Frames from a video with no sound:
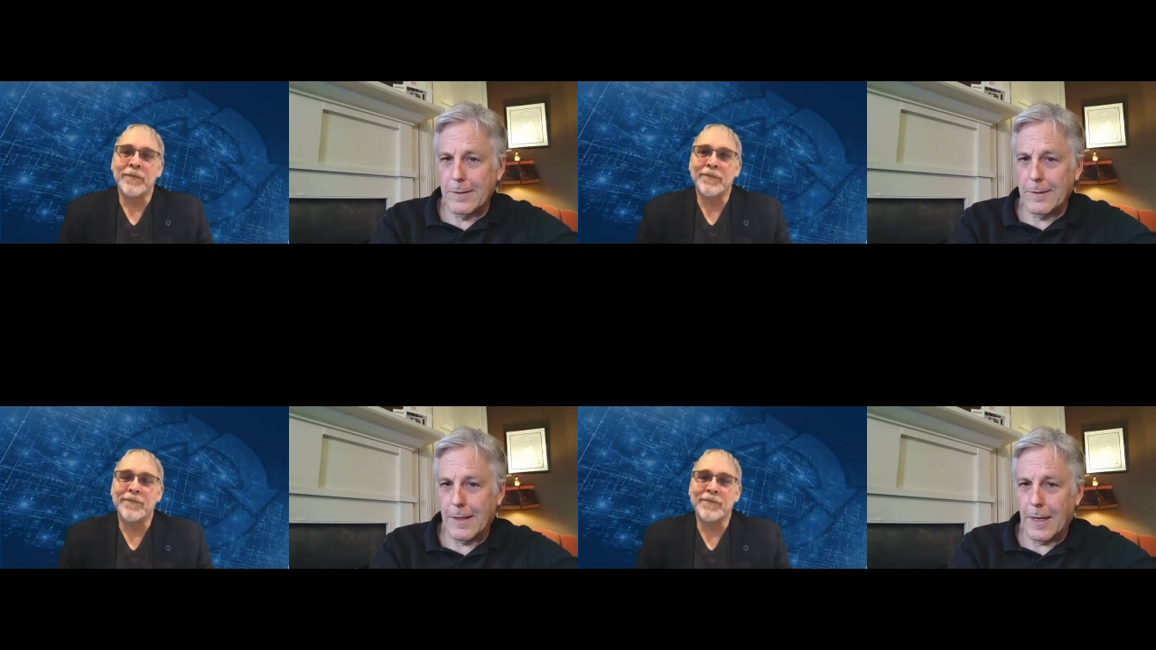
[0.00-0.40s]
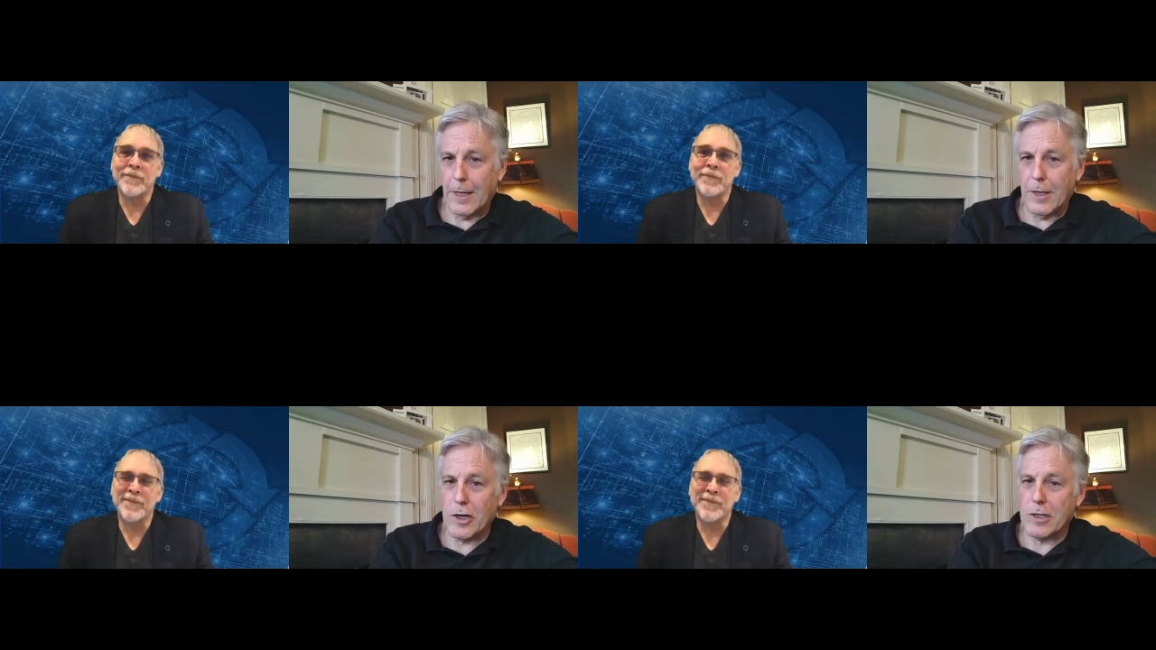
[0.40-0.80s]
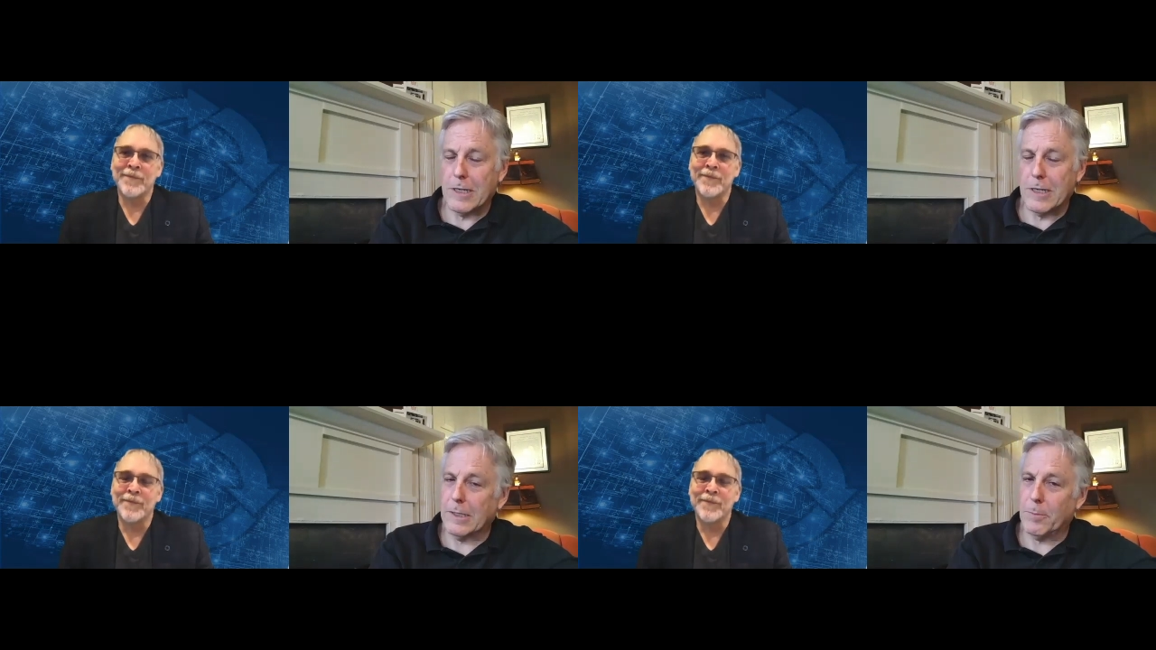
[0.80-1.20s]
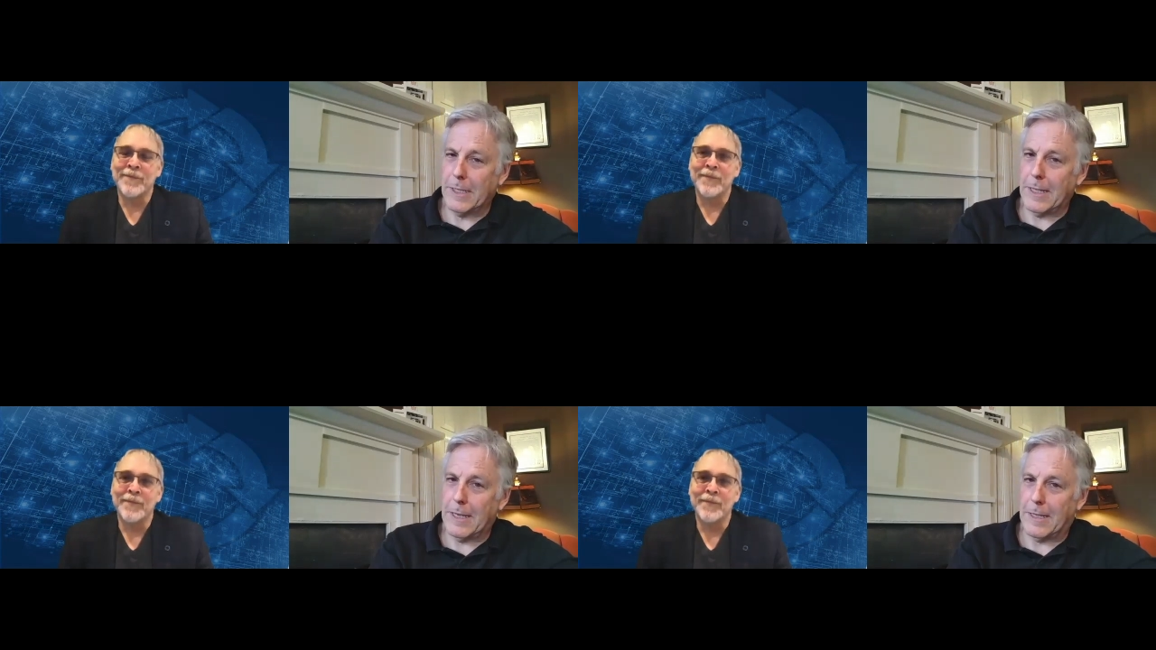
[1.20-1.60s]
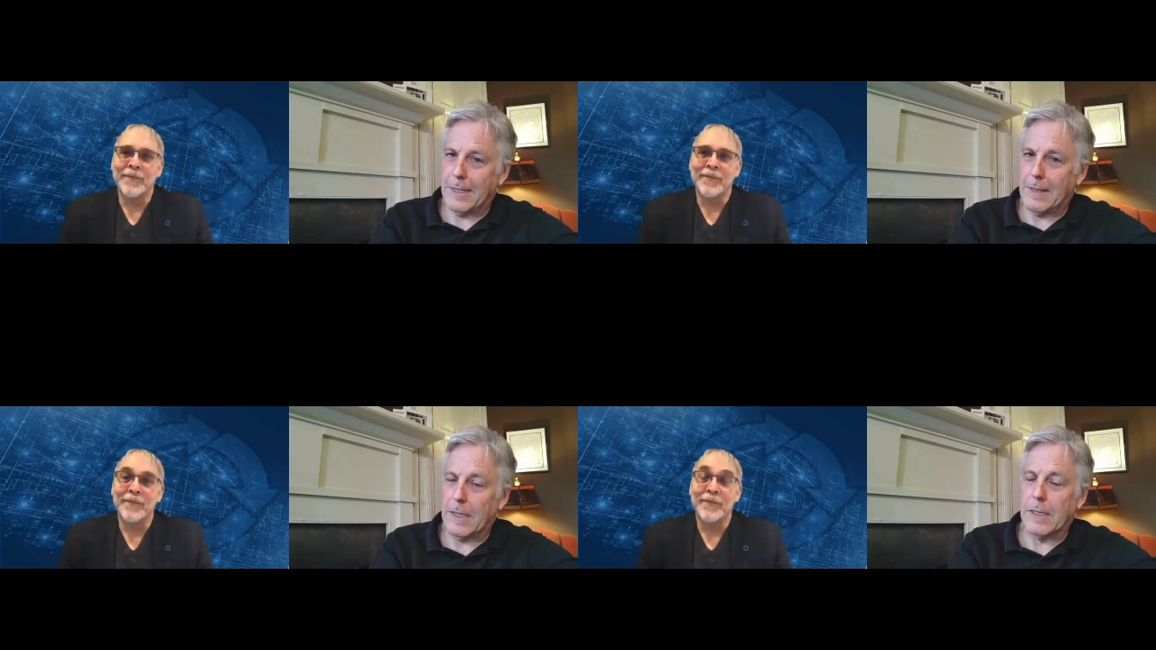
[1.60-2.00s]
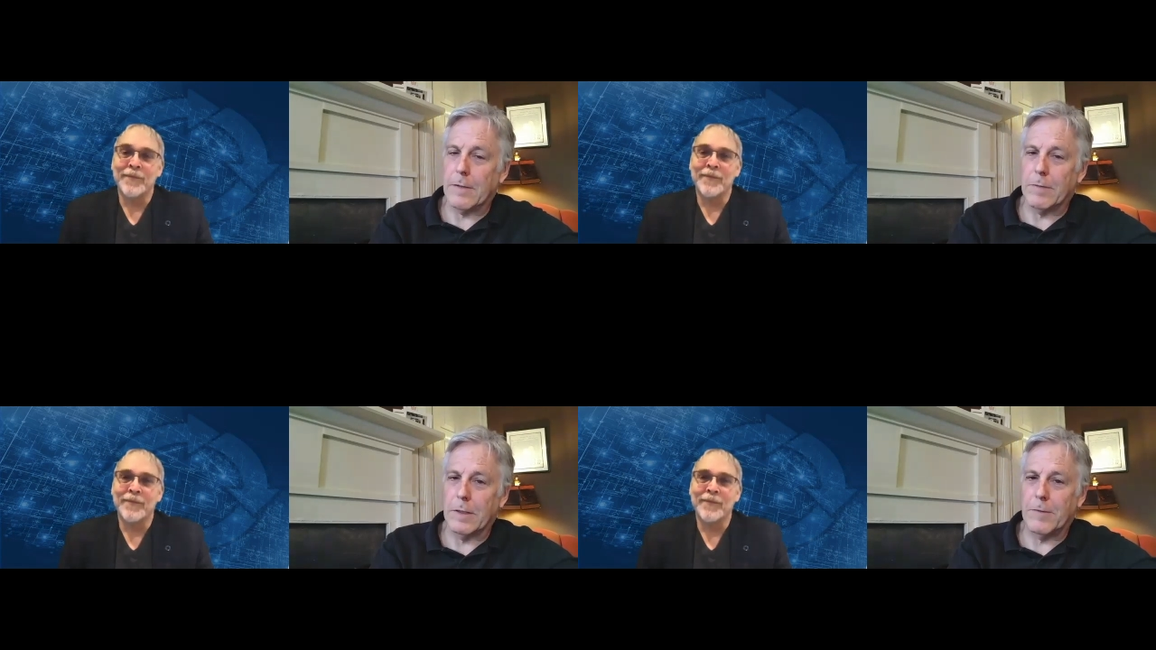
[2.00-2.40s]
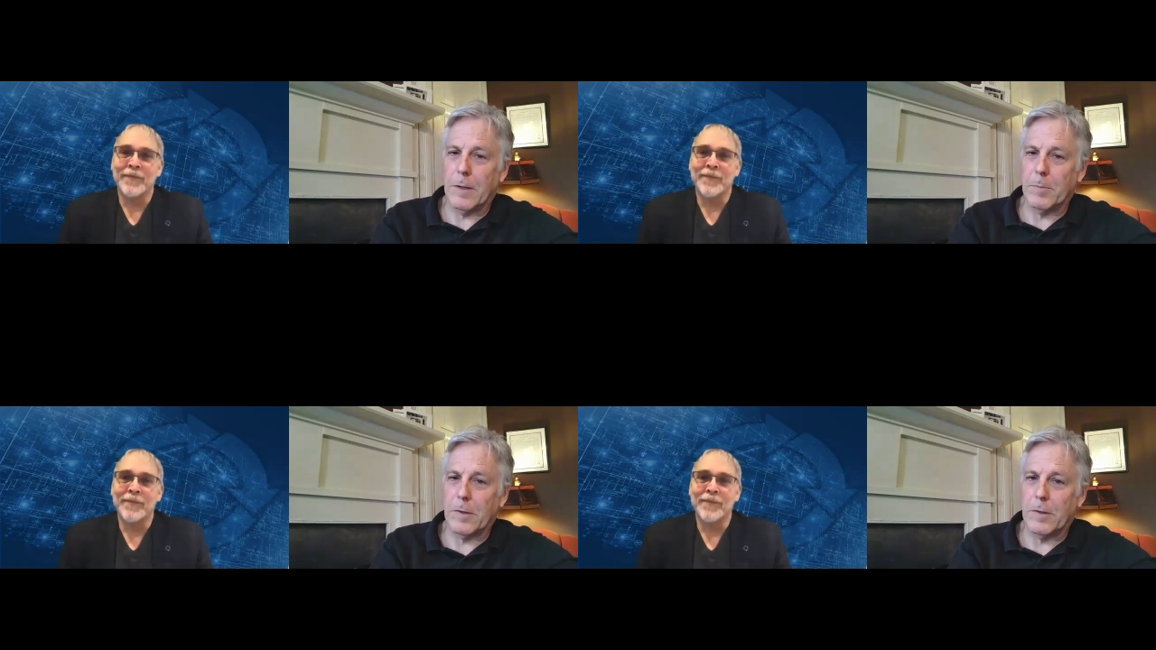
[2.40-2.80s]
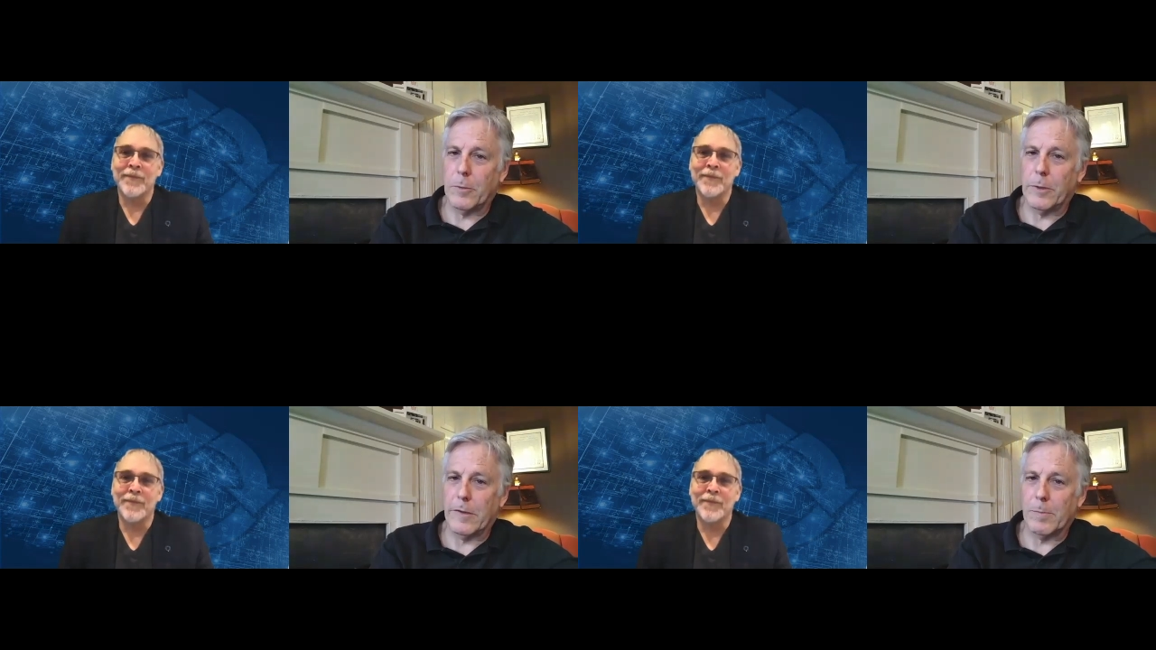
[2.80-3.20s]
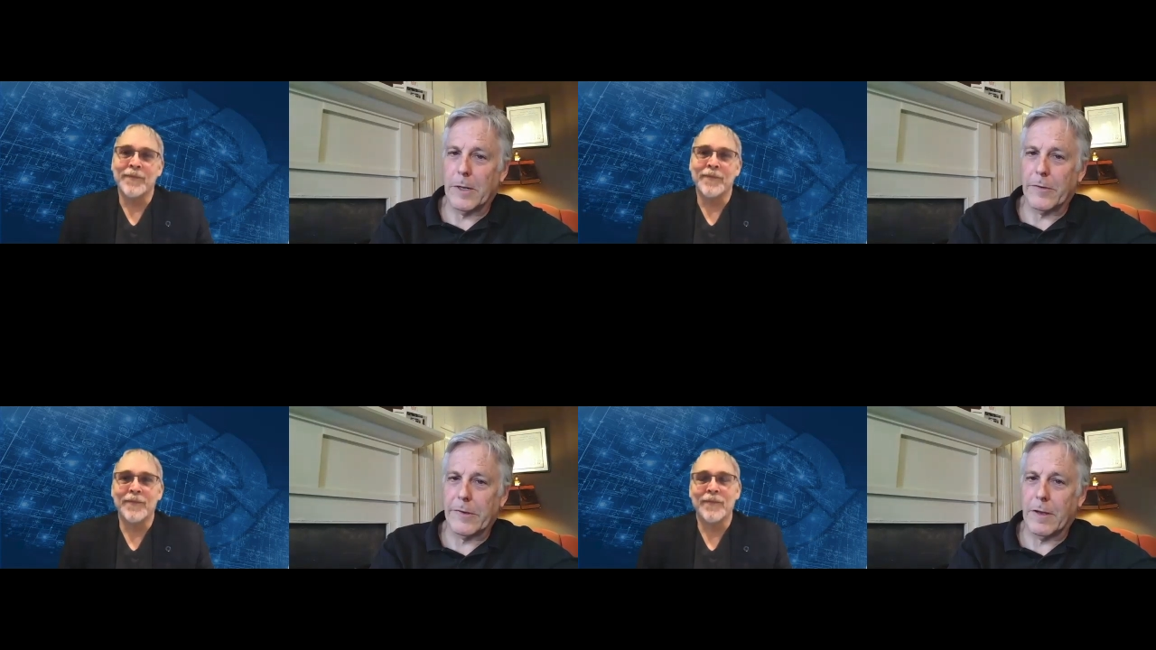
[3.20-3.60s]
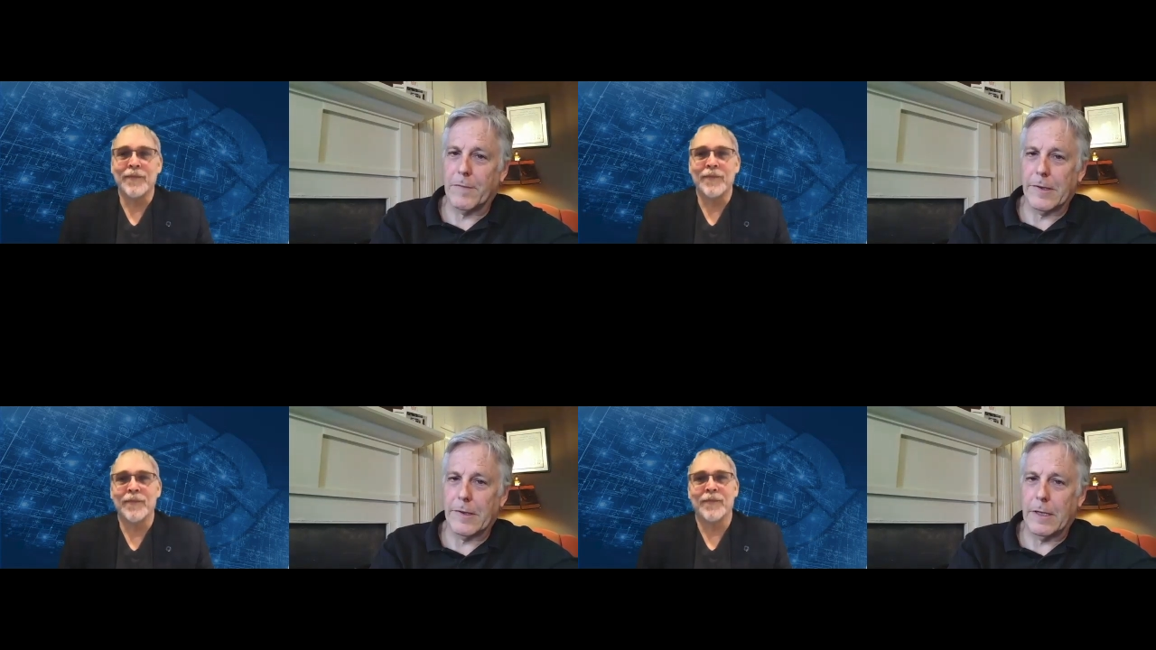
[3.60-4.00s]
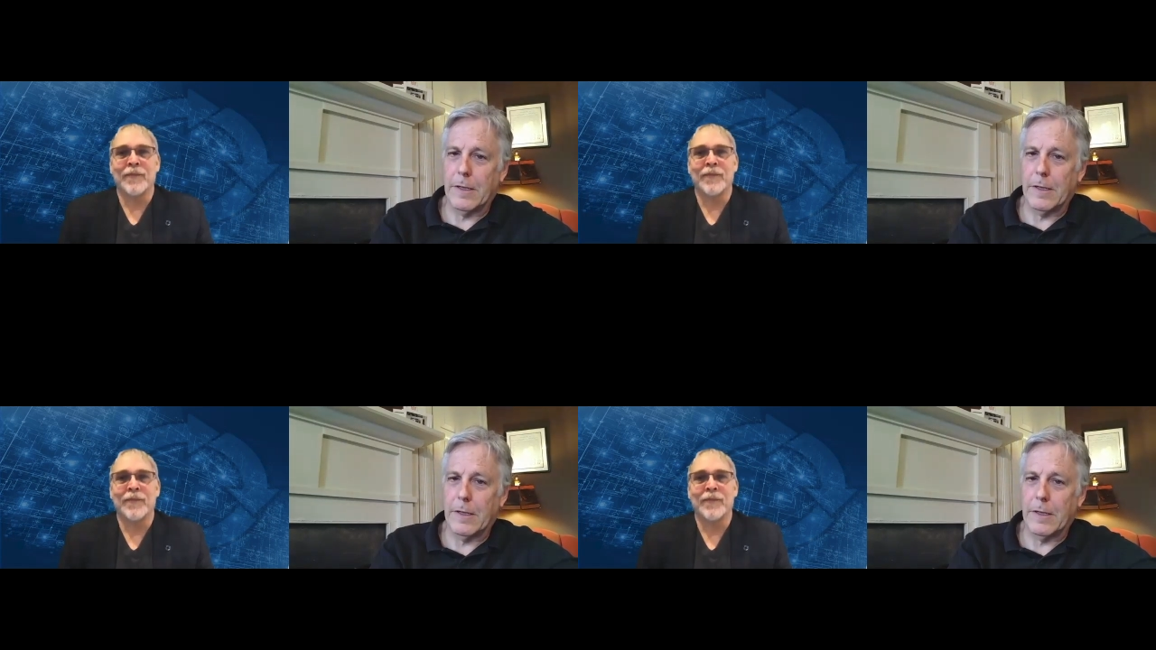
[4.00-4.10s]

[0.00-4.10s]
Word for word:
Speaker 1: that I heard at the beginning and that they've lived up to is Microsoft said,